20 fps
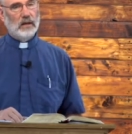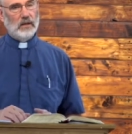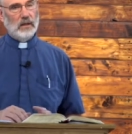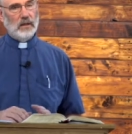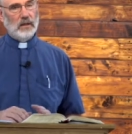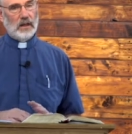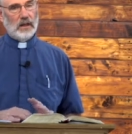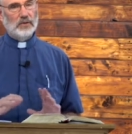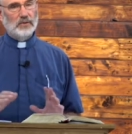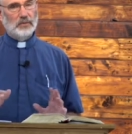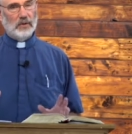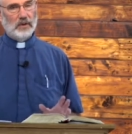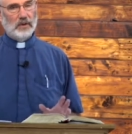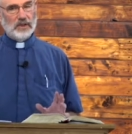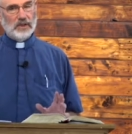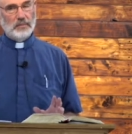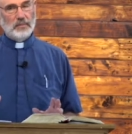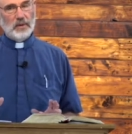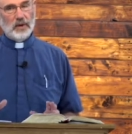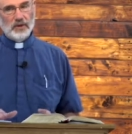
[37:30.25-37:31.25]
Israel is
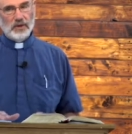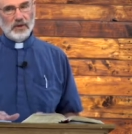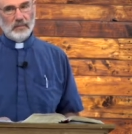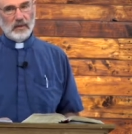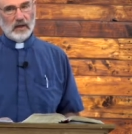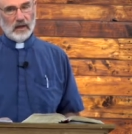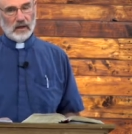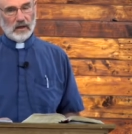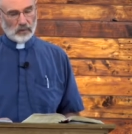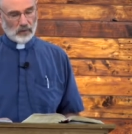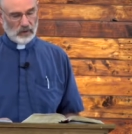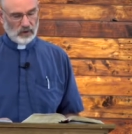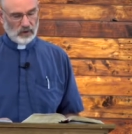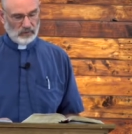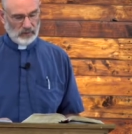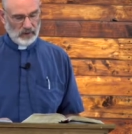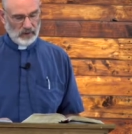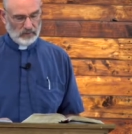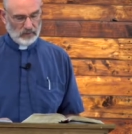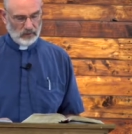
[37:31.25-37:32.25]
supposed to be a royal
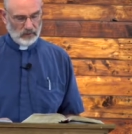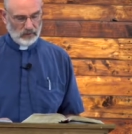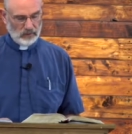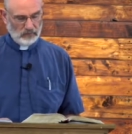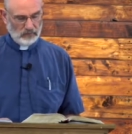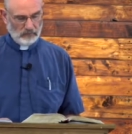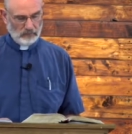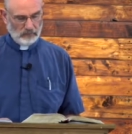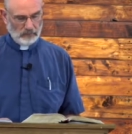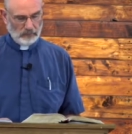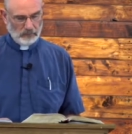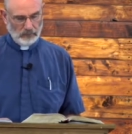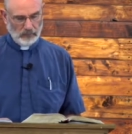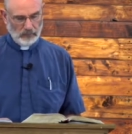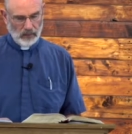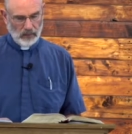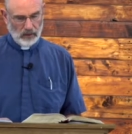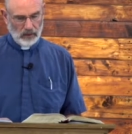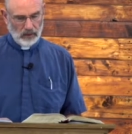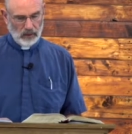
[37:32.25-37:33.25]
people.
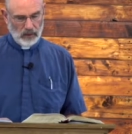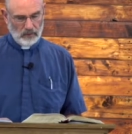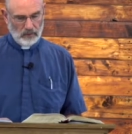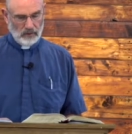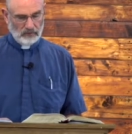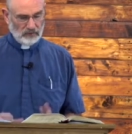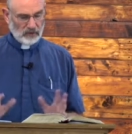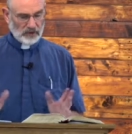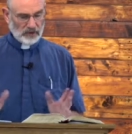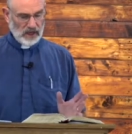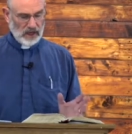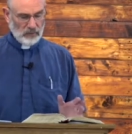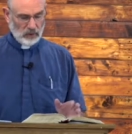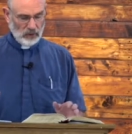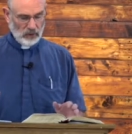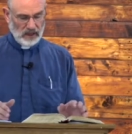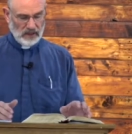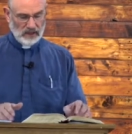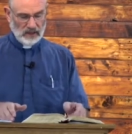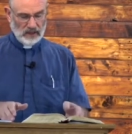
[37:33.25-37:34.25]
But 1 Samuel
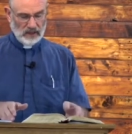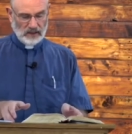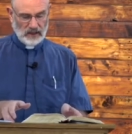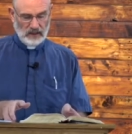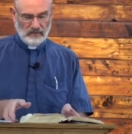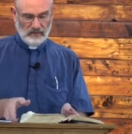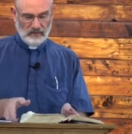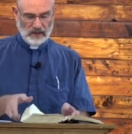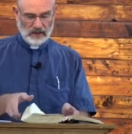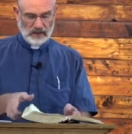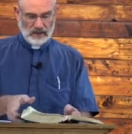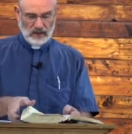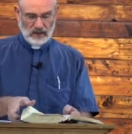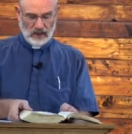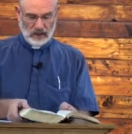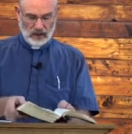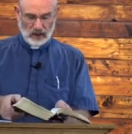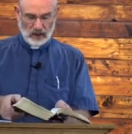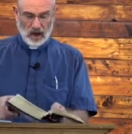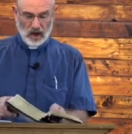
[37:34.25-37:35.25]
8 does give us
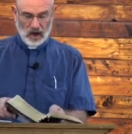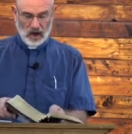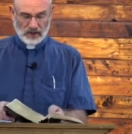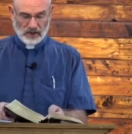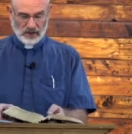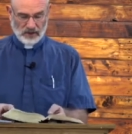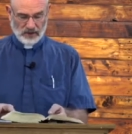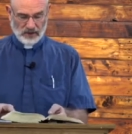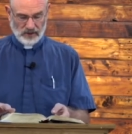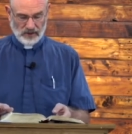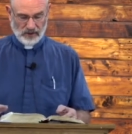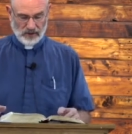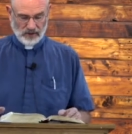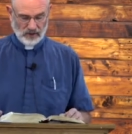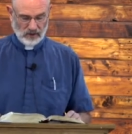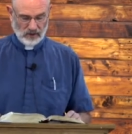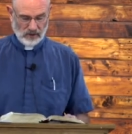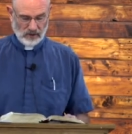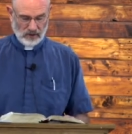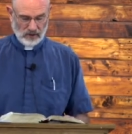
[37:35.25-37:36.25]
cautions.
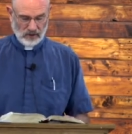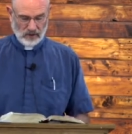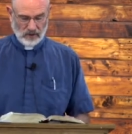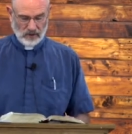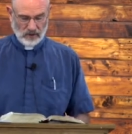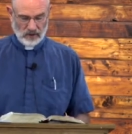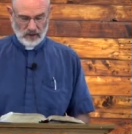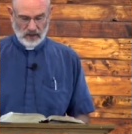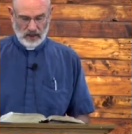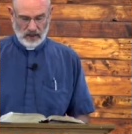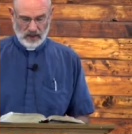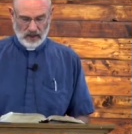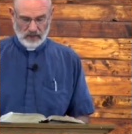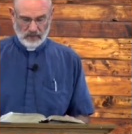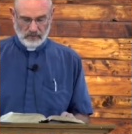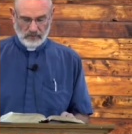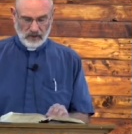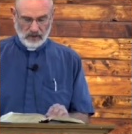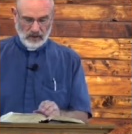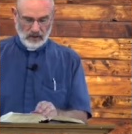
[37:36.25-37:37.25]

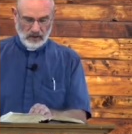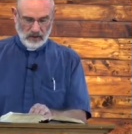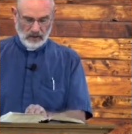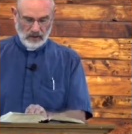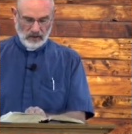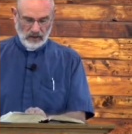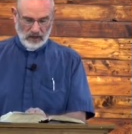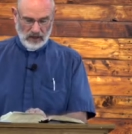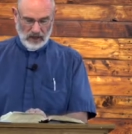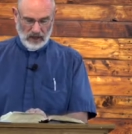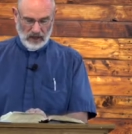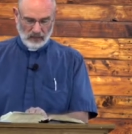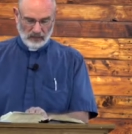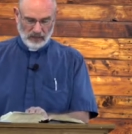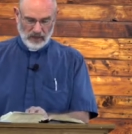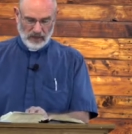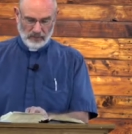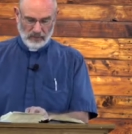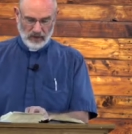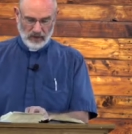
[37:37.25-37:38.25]
I'll
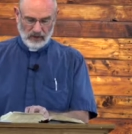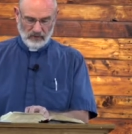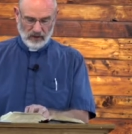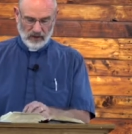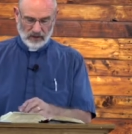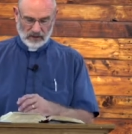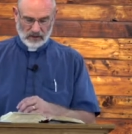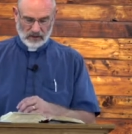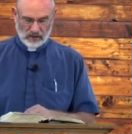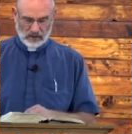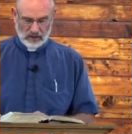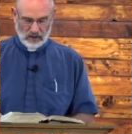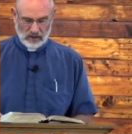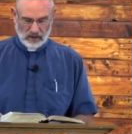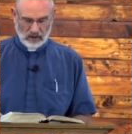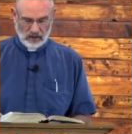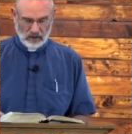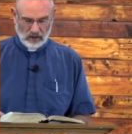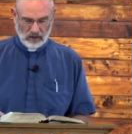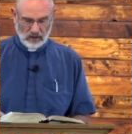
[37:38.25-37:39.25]
read a bit of this
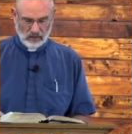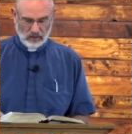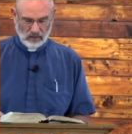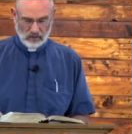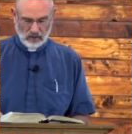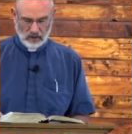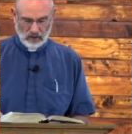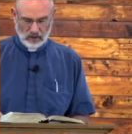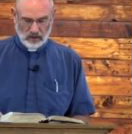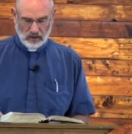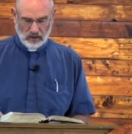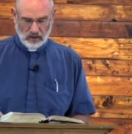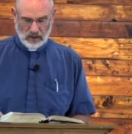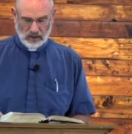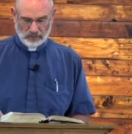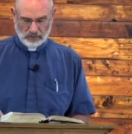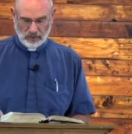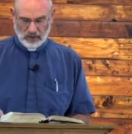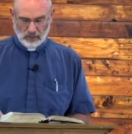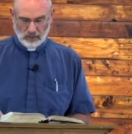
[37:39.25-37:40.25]
and
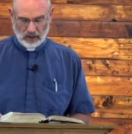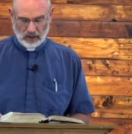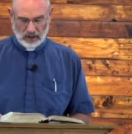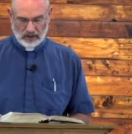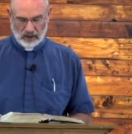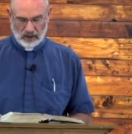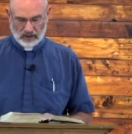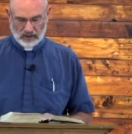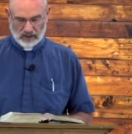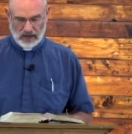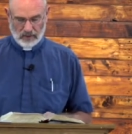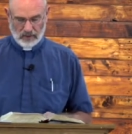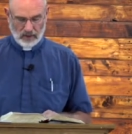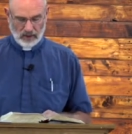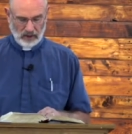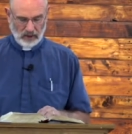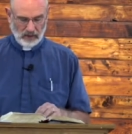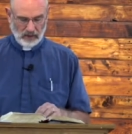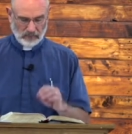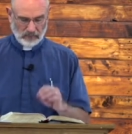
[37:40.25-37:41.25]
explain what I think is
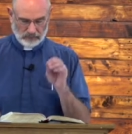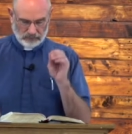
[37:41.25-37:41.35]
happening here.